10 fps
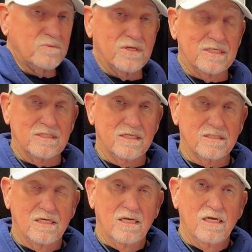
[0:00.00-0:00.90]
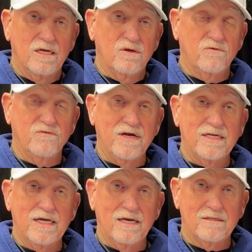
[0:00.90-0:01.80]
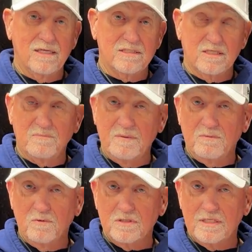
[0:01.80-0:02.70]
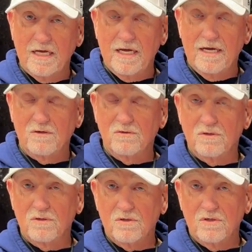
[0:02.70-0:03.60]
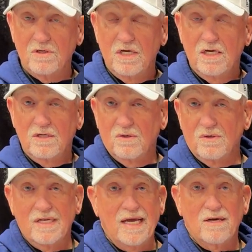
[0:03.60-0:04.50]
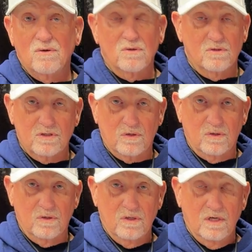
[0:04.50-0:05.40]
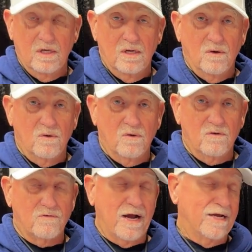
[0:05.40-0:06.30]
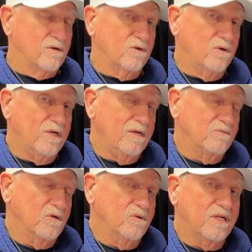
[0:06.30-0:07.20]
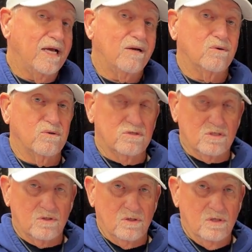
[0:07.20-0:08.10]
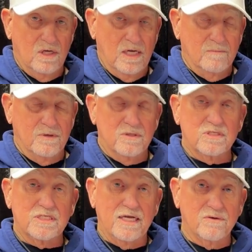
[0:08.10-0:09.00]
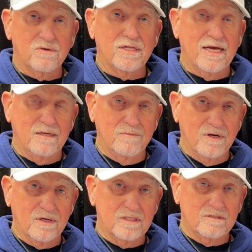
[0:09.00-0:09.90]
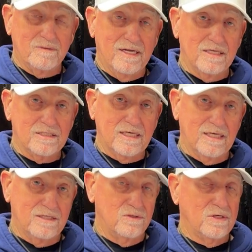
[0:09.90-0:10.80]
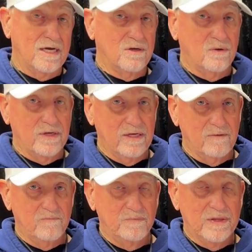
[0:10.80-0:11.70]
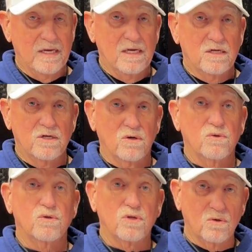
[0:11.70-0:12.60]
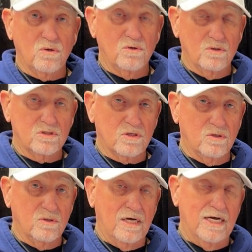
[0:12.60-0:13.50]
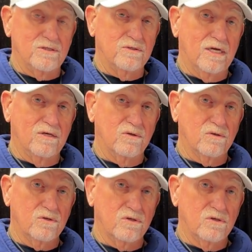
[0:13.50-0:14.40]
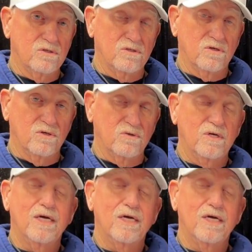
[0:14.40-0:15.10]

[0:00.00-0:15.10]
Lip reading: places, you'll find out that some people will say, I don't know her, no le conozco. Or I don't know him, no le conozco. But in standard Latin American Spanish, I do not know him, no lo conozco, I do not know her, no